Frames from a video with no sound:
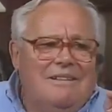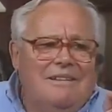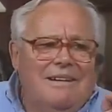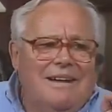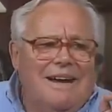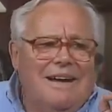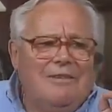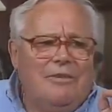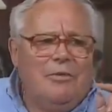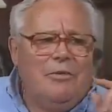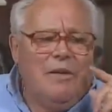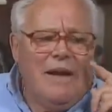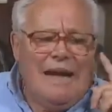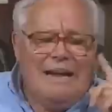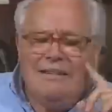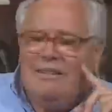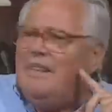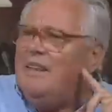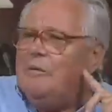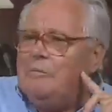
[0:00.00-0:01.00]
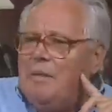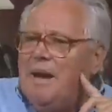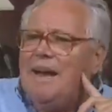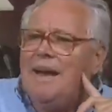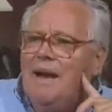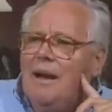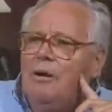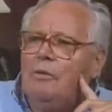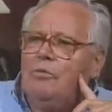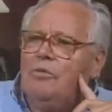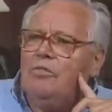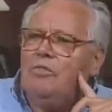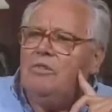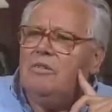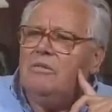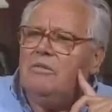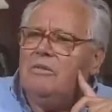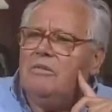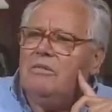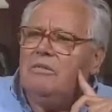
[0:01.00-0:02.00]
I think my house,
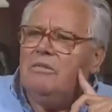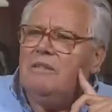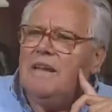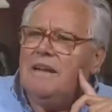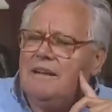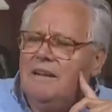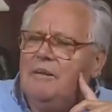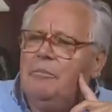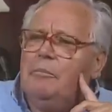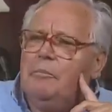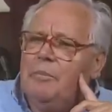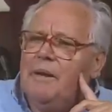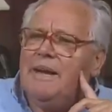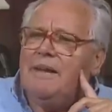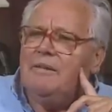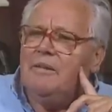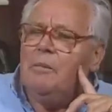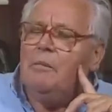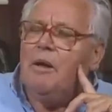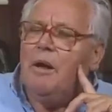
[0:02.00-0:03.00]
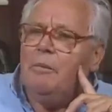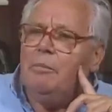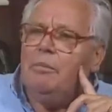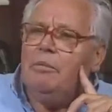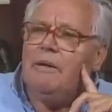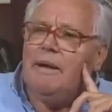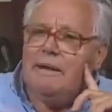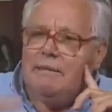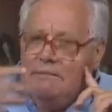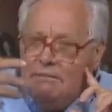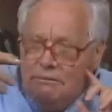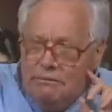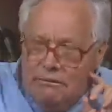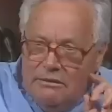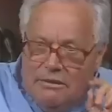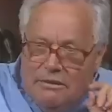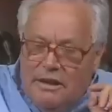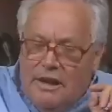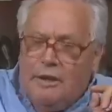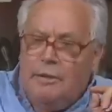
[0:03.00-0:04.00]
that he picked them up and
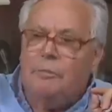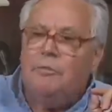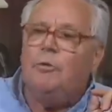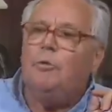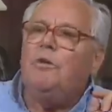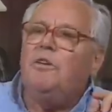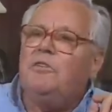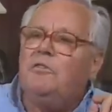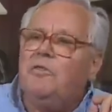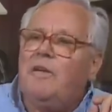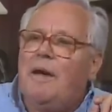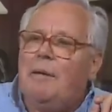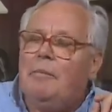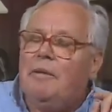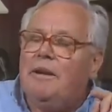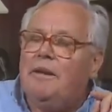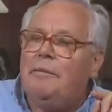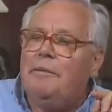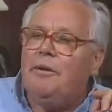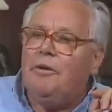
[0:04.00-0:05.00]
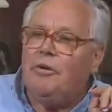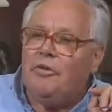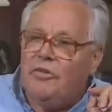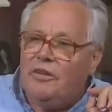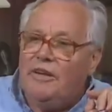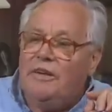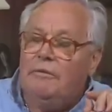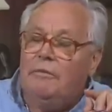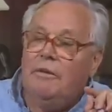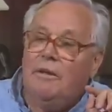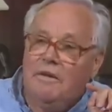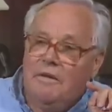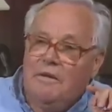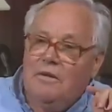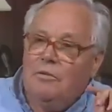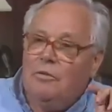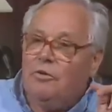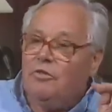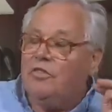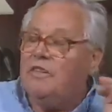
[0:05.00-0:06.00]
got them to his family, because he
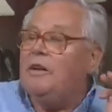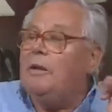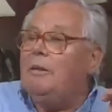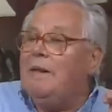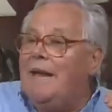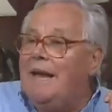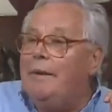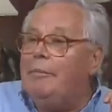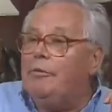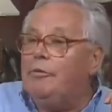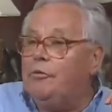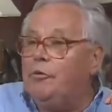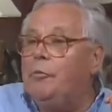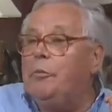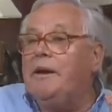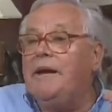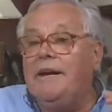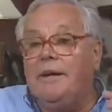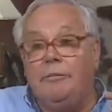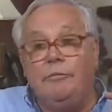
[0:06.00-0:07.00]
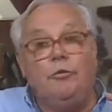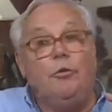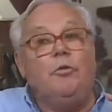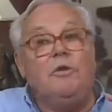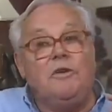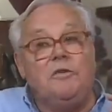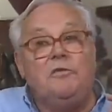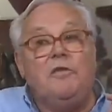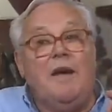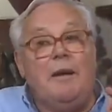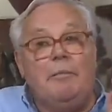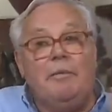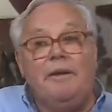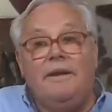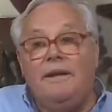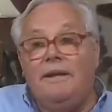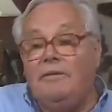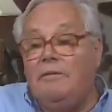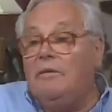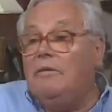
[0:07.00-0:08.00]
was still able to bring them to his
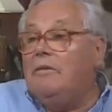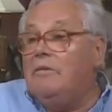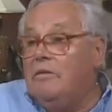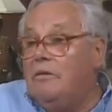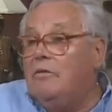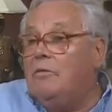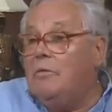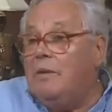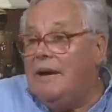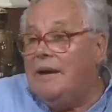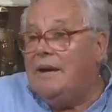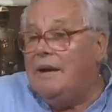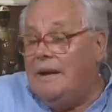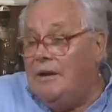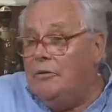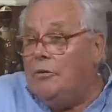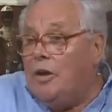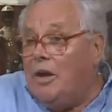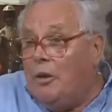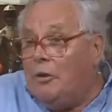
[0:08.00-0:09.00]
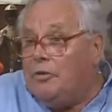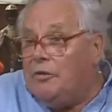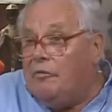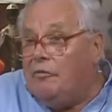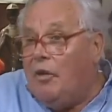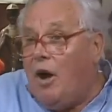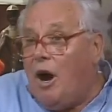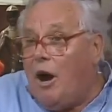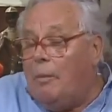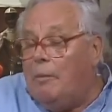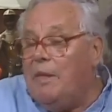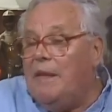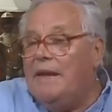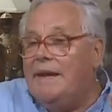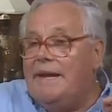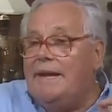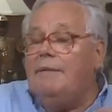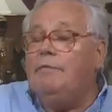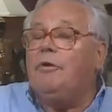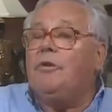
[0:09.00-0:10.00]
family on the farm.
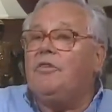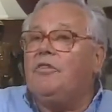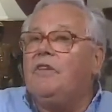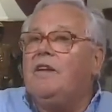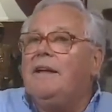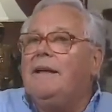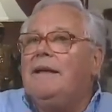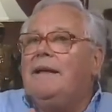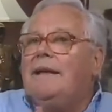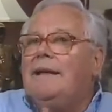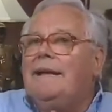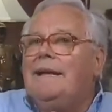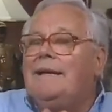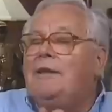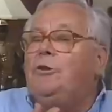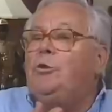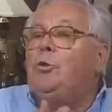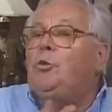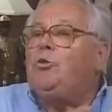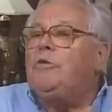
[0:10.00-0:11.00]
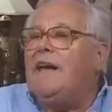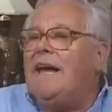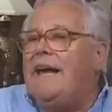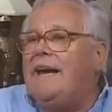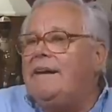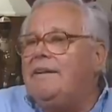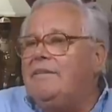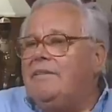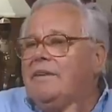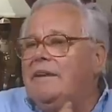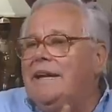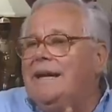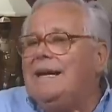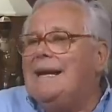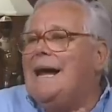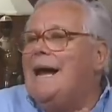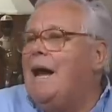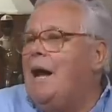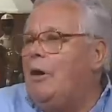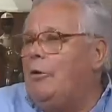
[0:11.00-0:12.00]
He was in Utrecht in
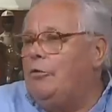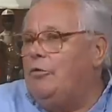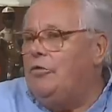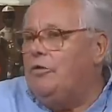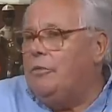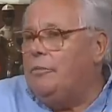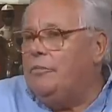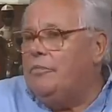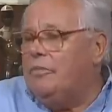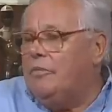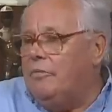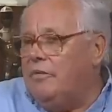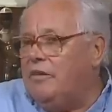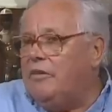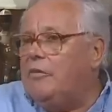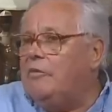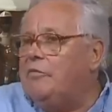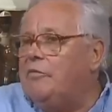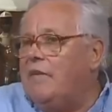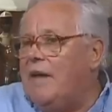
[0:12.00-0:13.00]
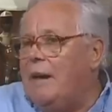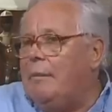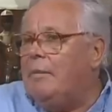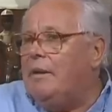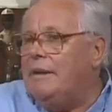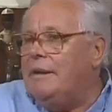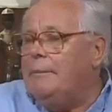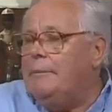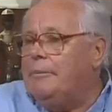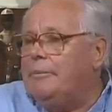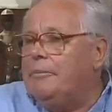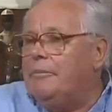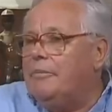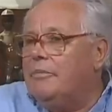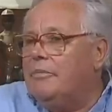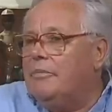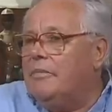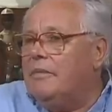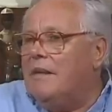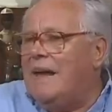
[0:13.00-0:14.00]
a house with a family,
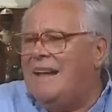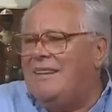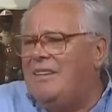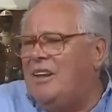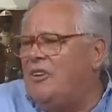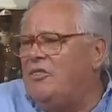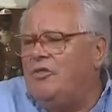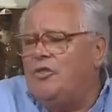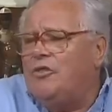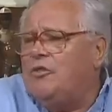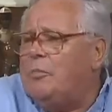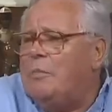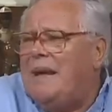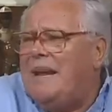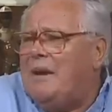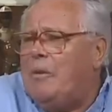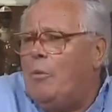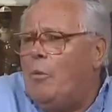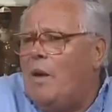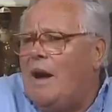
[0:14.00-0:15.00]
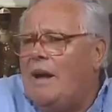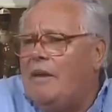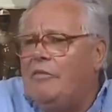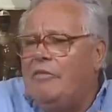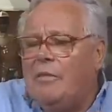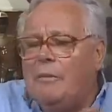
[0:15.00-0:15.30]
I think just man and wife,